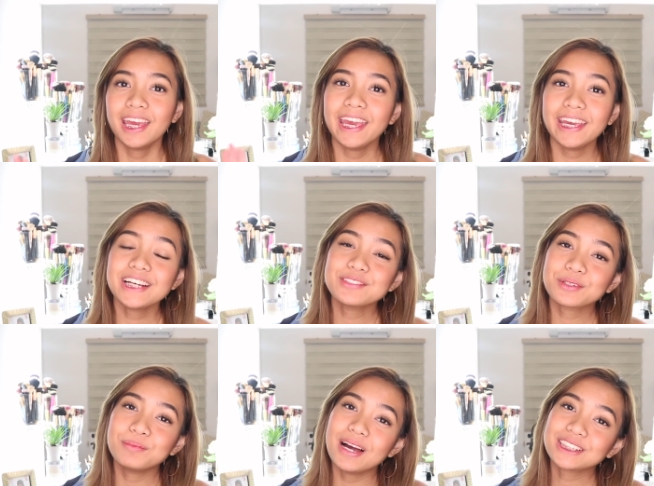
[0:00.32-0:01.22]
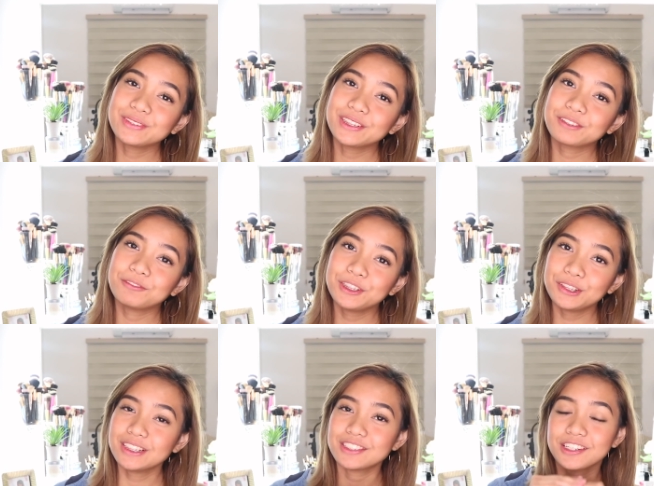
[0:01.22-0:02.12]
Hey guys, welcome back to another
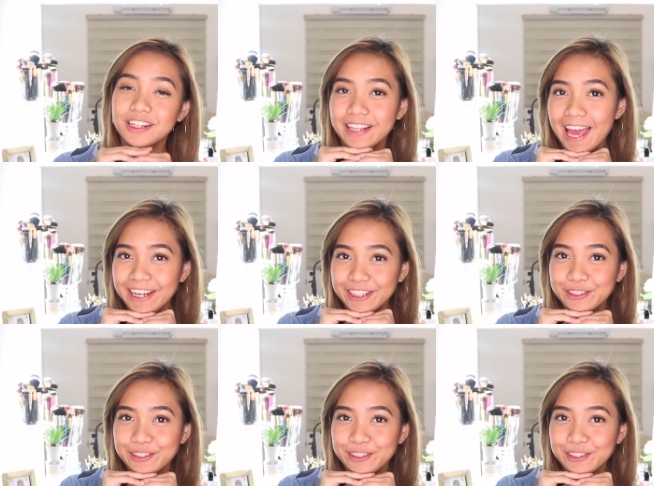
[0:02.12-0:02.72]
video. This is your girl Anne